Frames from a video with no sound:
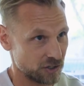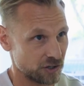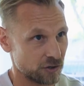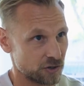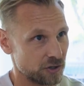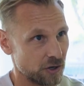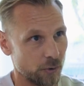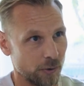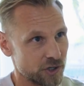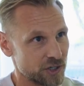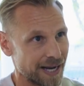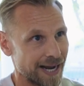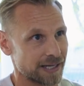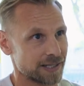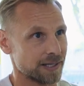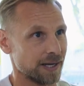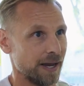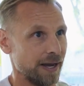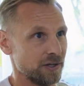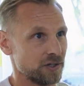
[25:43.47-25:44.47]
There's no exact
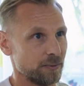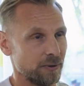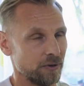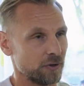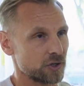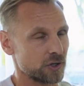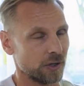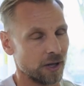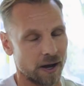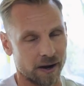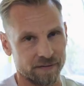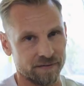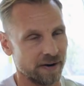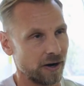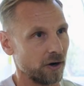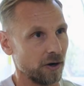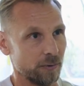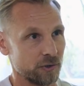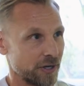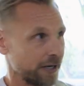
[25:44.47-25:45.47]
science. I mean, there's a lot of
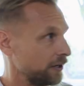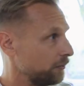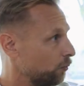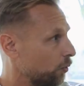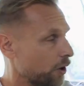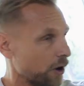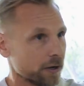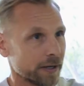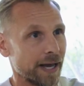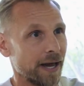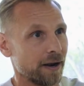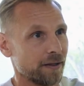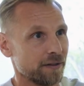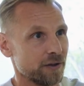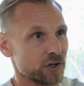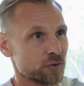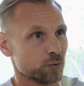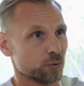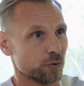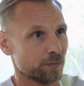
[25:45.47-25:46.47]
variables. I can walk out of
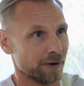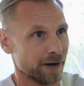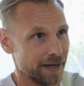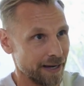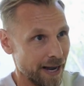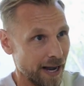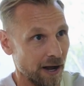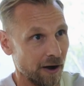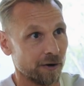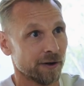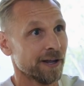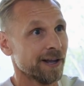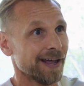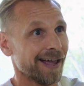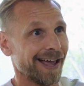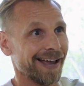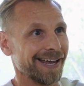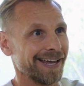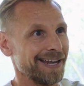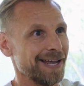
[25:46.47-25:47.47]
this room right now
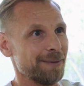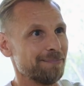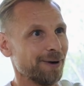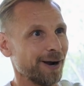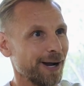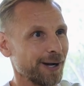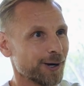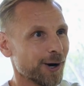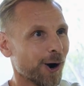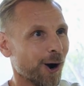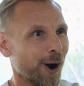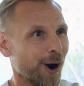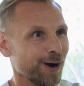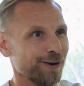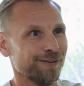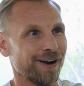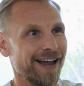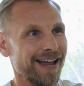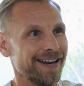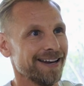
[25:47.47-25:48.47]
and get hit by a car,
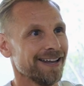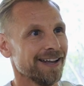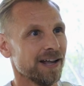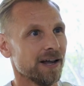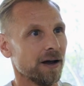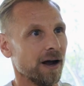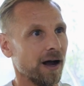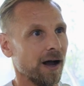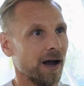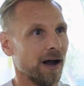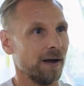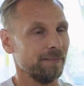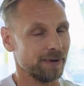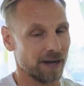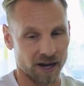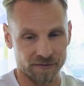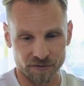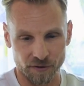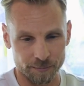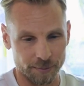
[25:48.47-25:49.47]
right? um,
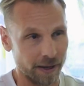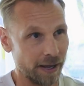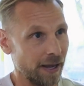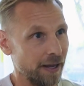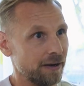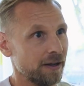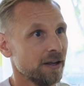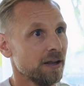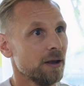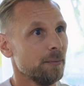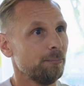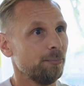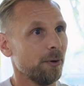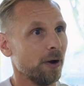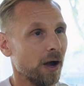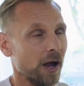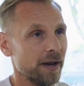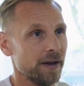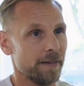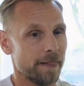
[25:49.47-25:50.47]
God forbid.
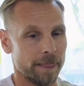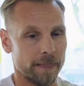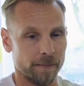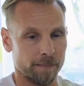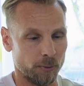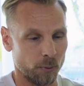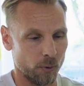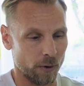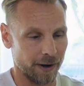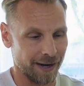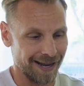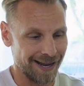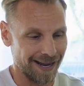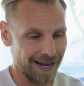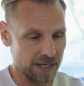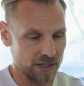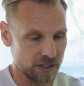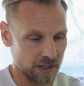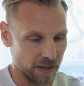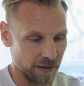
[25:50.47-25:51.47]
But the point
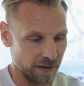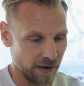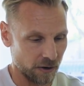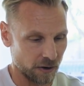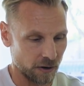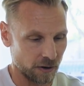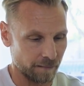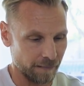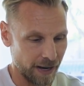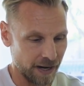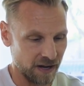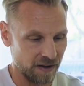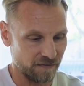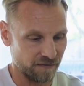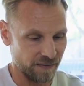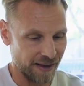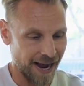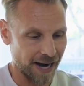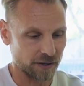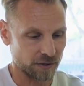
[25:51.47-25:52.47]
is, there are many
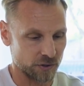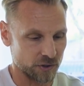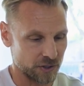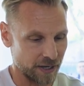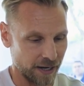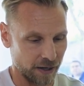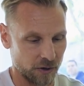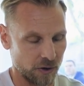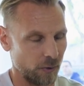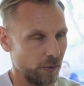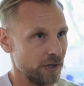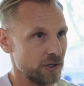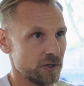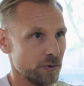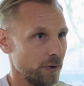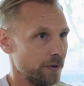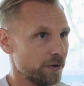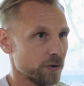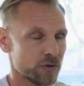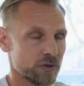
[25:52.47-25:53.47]
factors that go
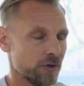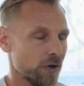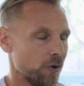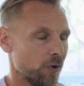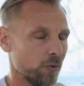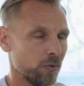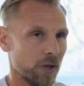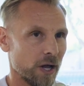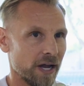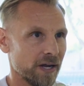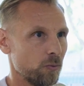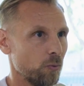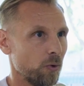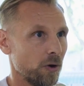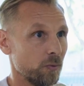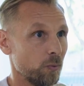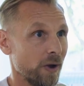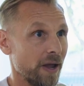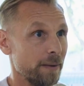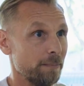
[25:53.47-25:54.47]
into it. There's no like
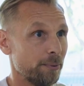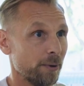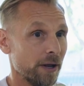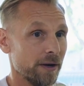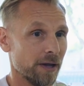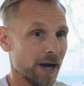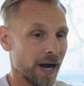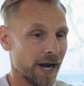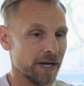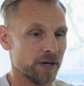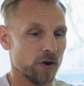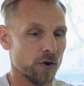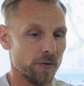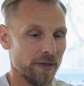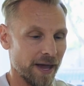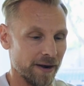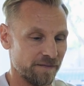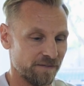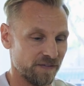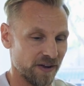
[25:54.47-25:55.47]
one way. But I know
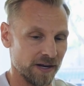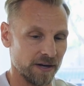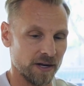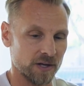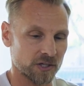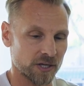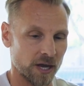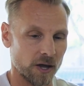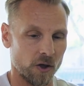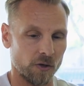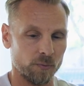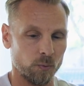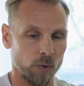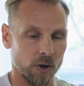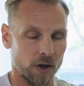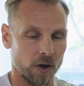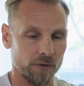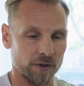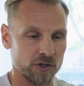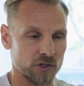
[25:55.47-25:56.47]
that fitness, health,
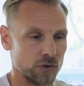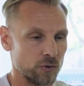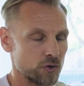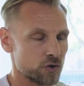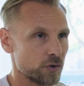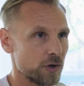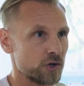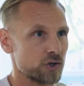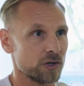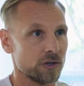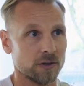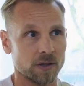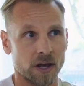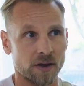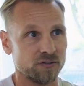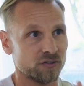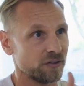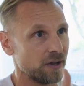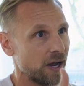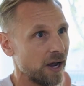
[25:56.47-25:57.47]
wellness, nutrition,
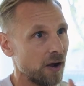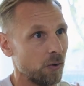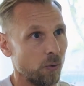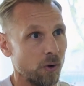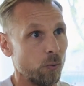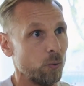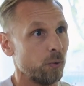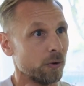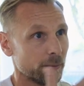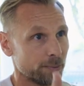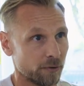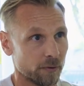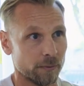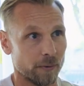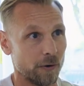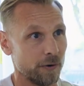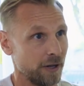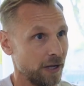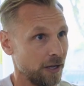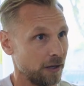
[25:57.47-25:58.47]
lifestyle, what we're
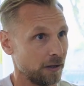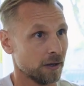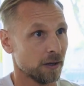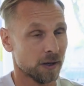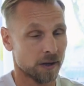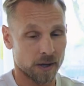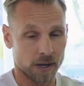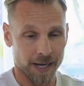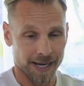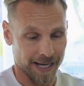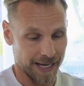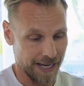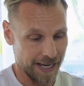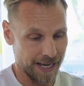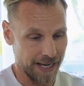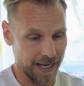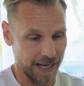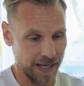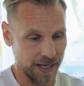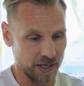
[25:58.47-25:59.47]
promoting
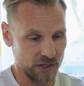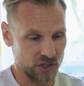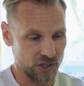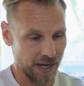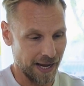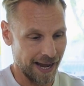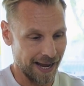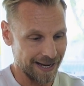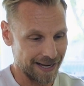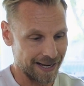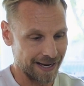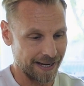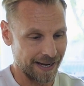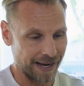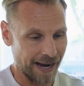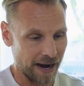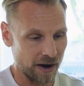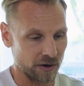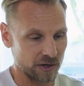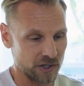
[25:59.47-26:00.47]
is a
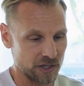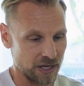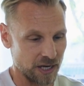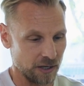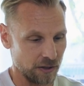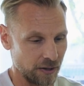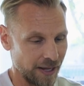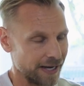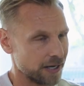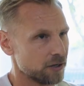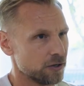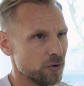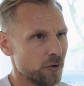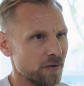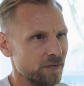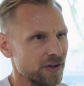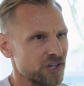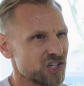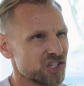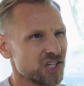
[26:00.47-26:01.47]
guaranteed, like you
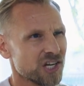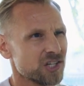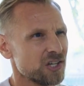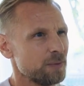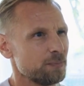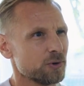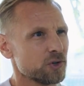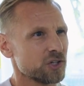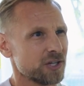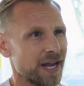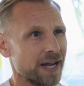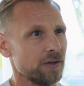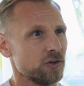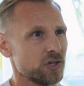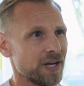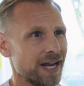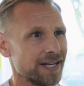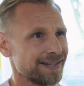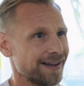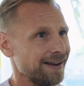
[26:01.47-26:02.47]
have a 60%
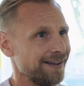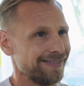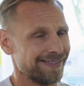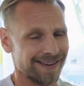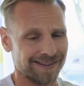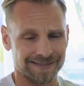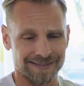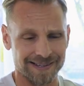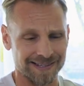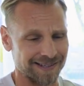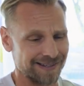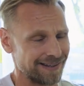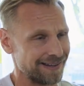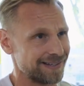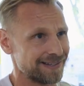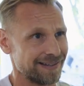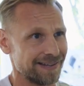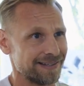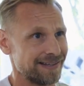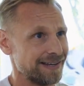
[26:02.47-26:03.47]
chance. I think this is a
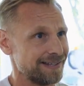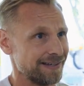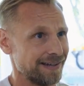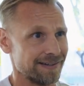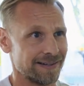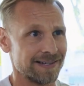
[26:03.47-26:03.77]
statistic.